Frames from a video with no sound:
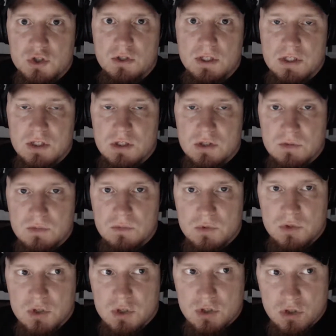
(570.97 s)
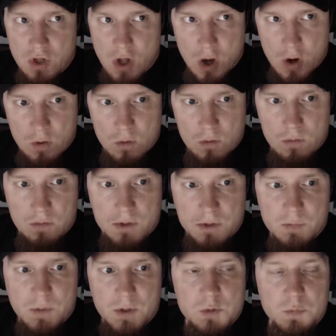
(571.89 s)
it's slow,
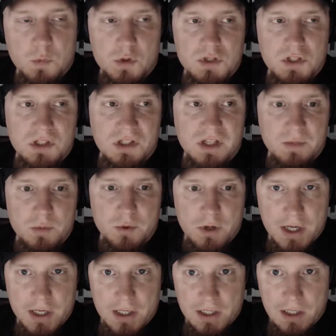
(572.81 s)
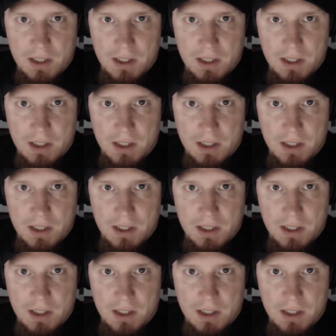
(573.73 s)
it's much more deliberate.